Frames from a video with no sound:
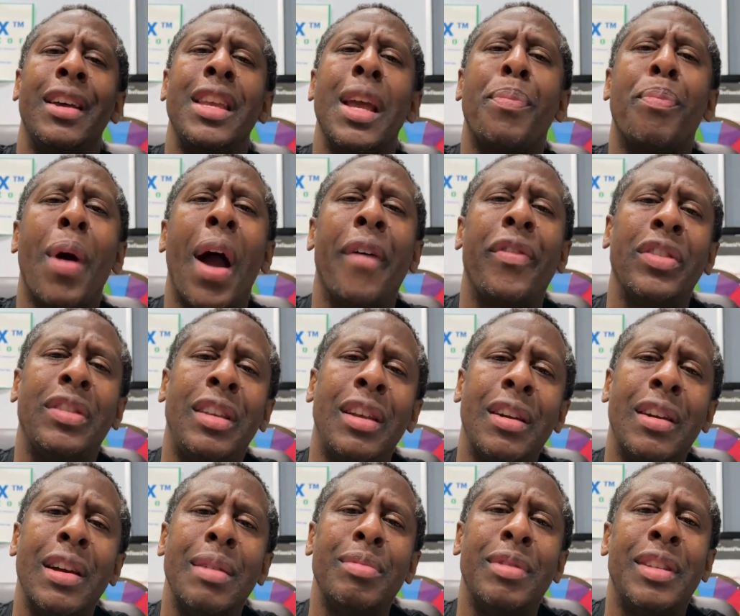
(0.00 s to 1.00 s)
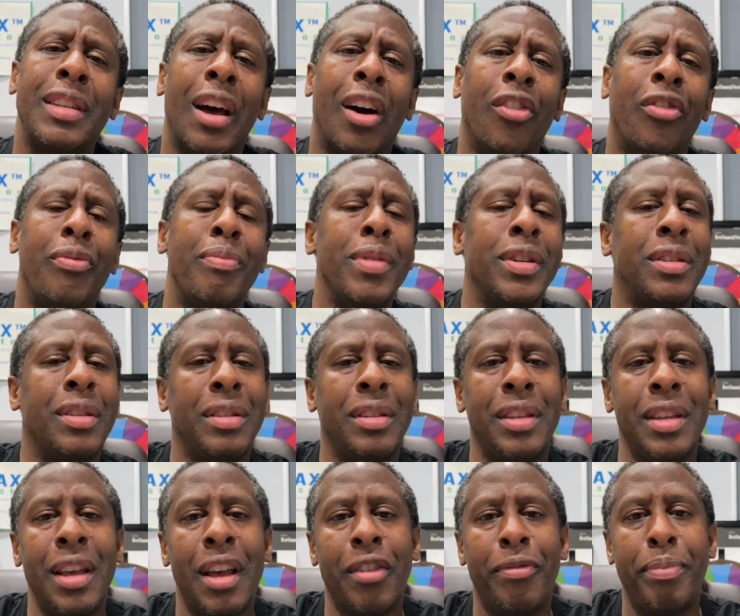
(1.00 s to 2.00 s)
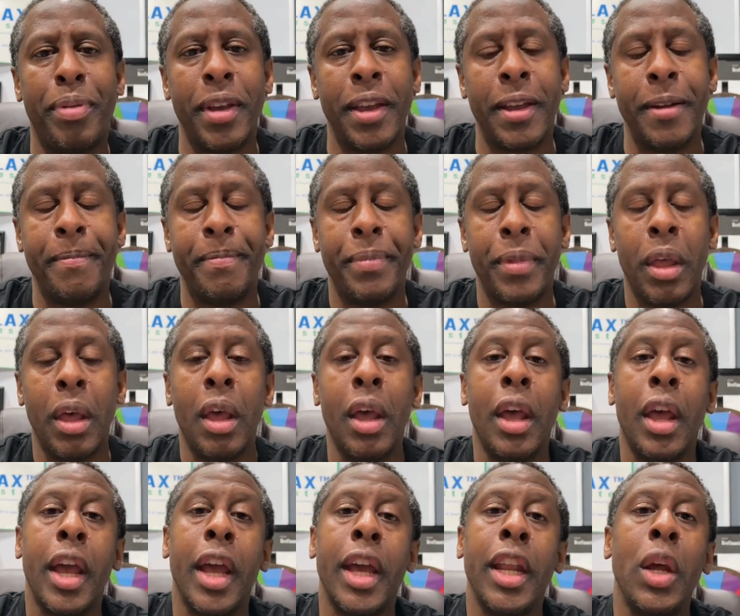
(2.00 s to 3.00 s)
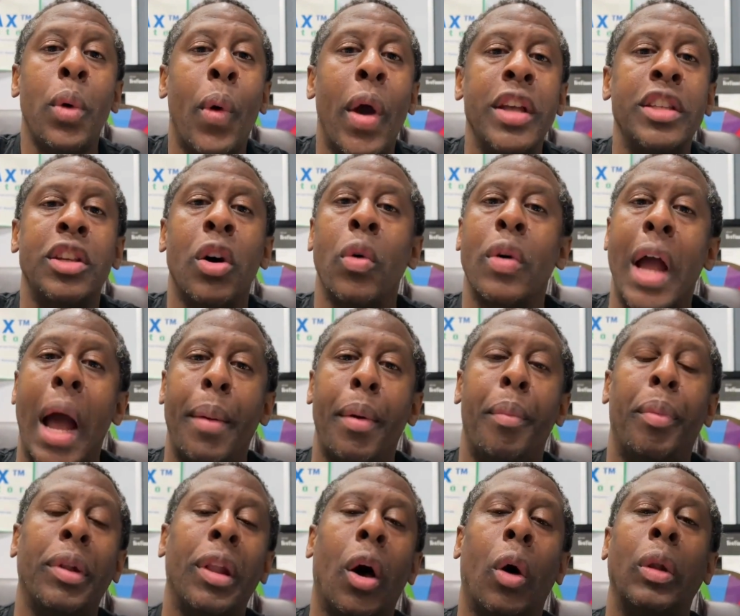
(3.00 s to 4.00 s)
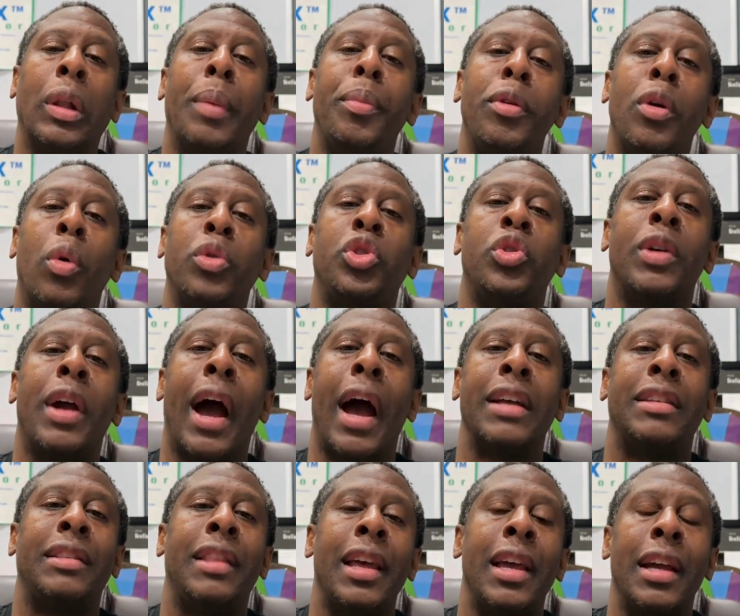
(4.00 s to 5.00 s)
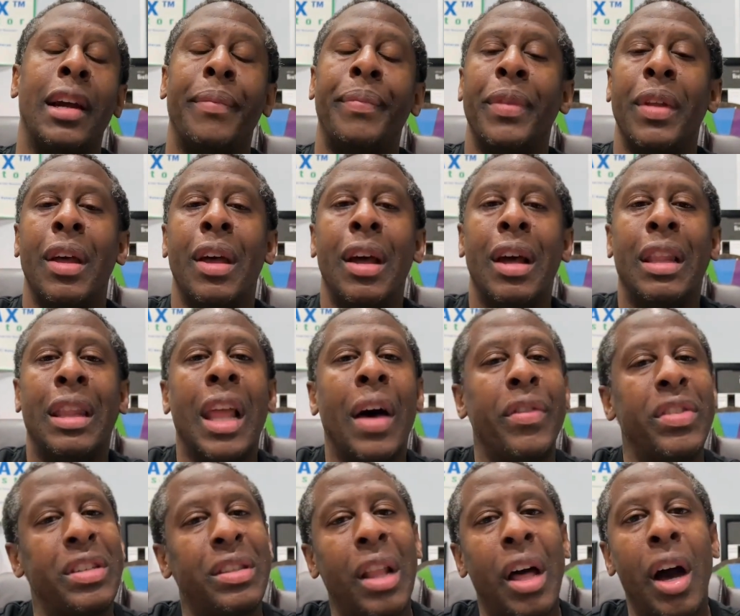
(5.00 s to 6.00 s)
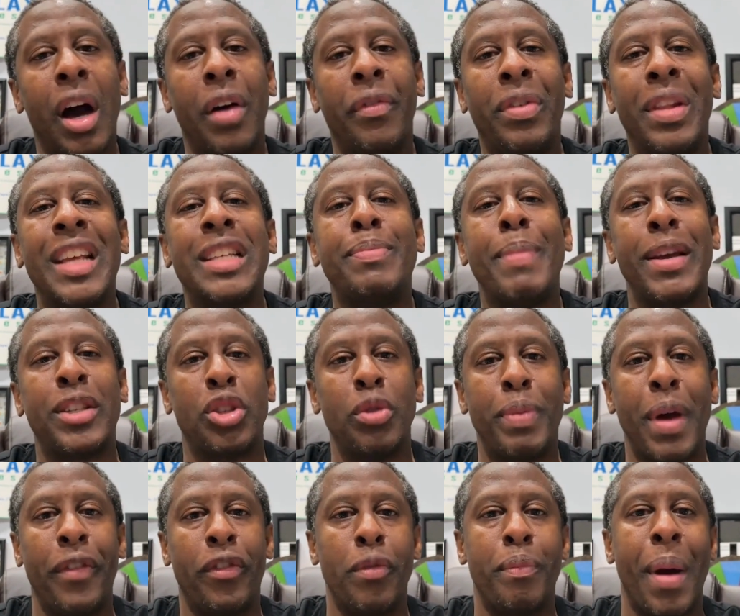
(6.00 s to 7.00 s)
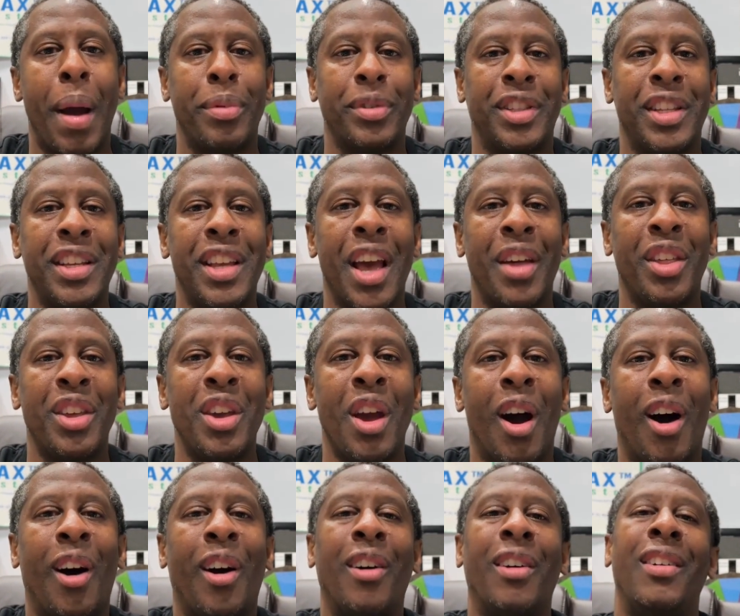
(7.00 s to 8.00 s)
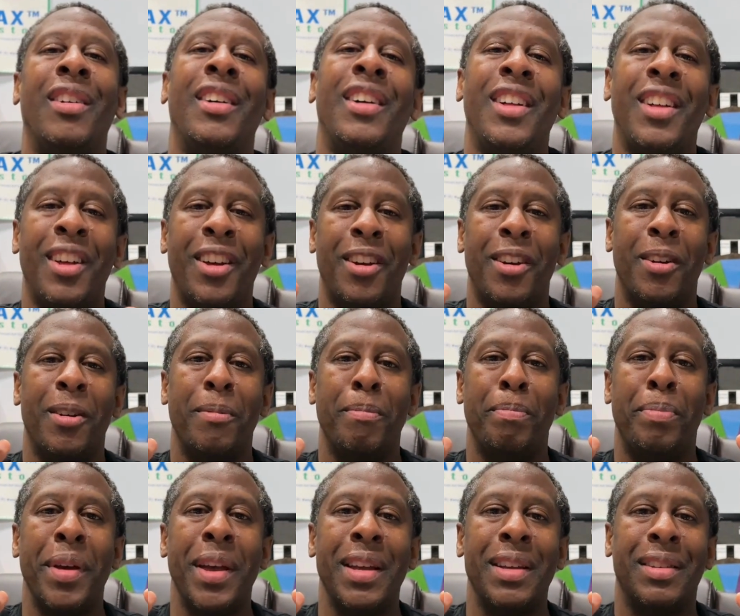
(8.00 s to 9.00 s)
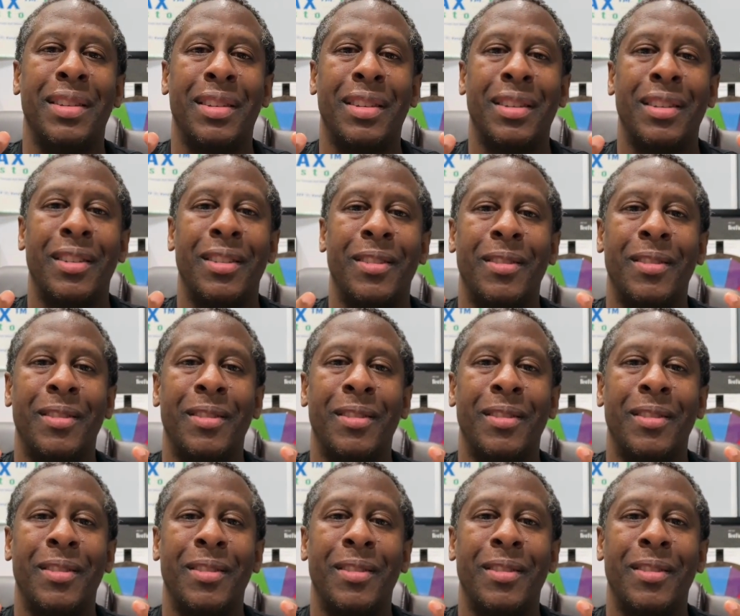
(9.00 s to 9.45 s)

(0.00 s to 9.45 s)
your profiteer himself, Mr. CFP. Anyways, oh, comment below. Let me know what you guys think. Love is love, and let's make some paper profits together, y'all. Peace.